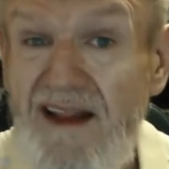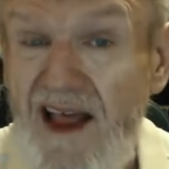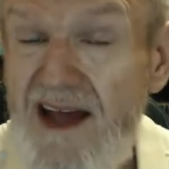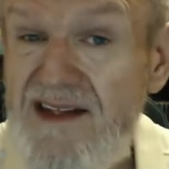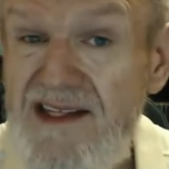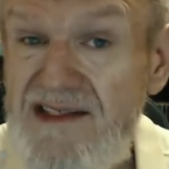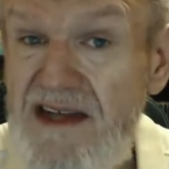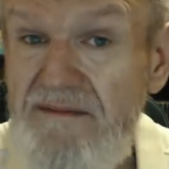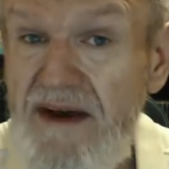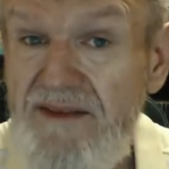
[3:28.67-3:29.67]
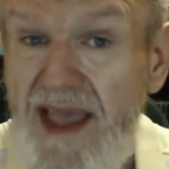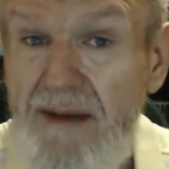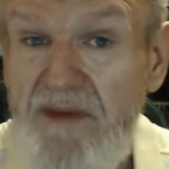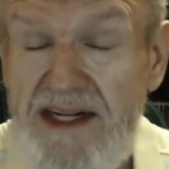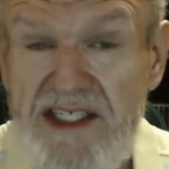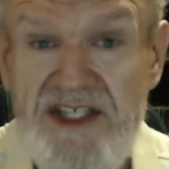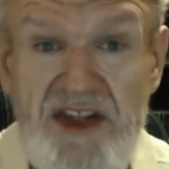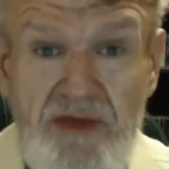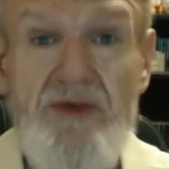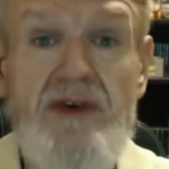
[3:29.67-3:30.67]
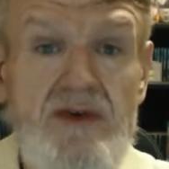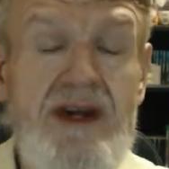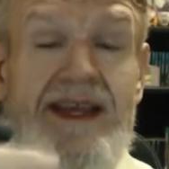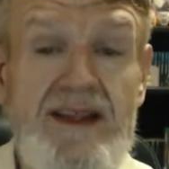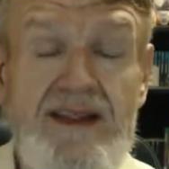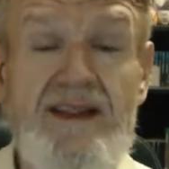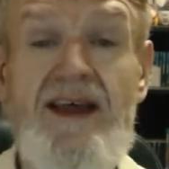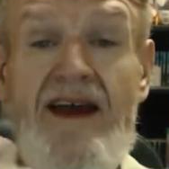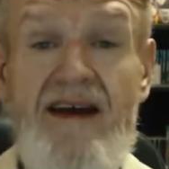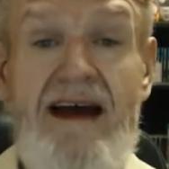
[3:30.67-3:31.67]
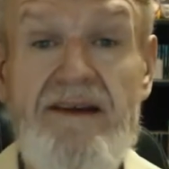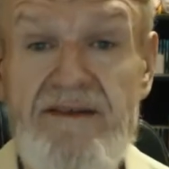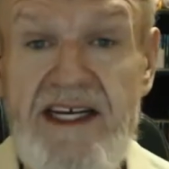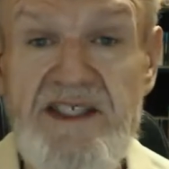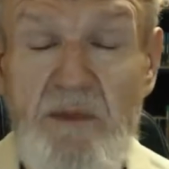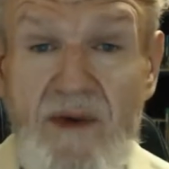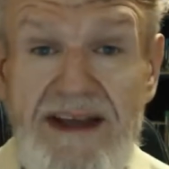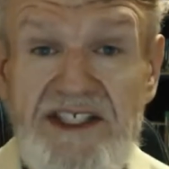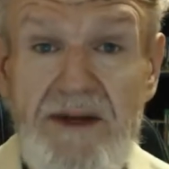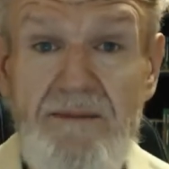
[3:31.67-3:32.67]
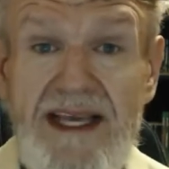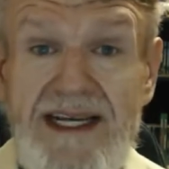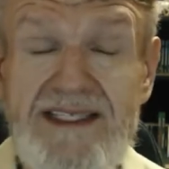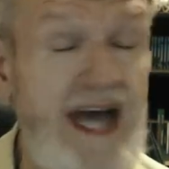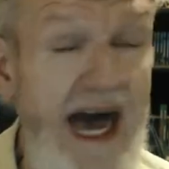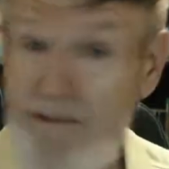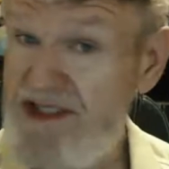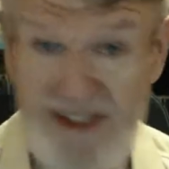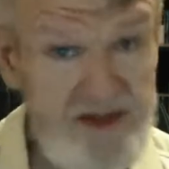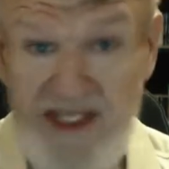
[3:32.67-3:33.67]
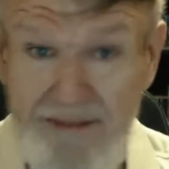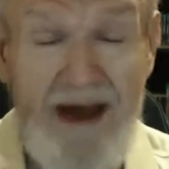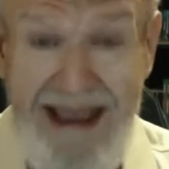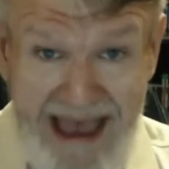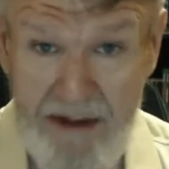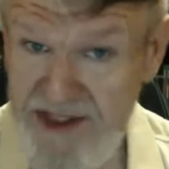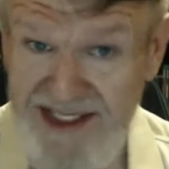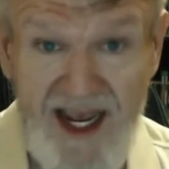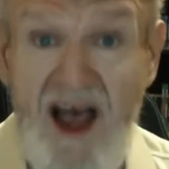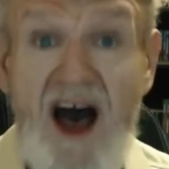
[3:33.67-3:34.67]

A lot of the stuff I've kept, I just threw in there out of desperation because I was losing my house.